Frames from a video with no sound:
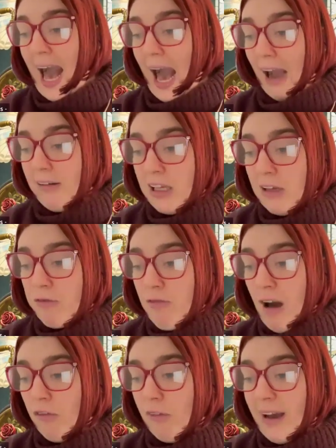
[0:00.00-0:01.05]
Anne's
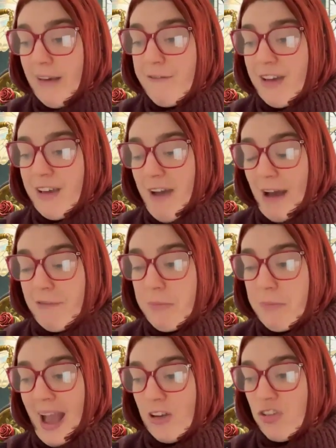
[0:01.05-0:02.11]
role in the
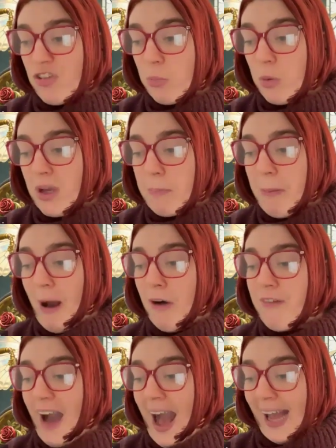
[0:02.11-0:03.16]
Reformation was
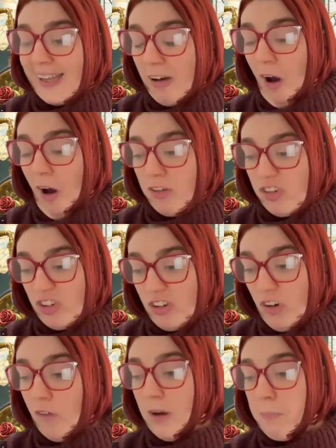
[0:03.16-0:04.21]
both
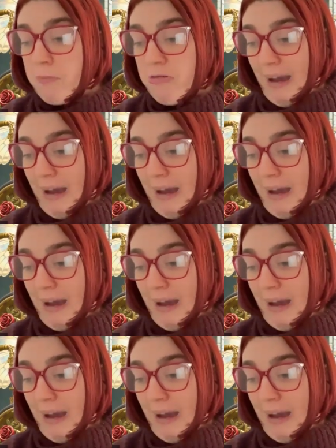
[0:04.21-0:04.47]
ideological and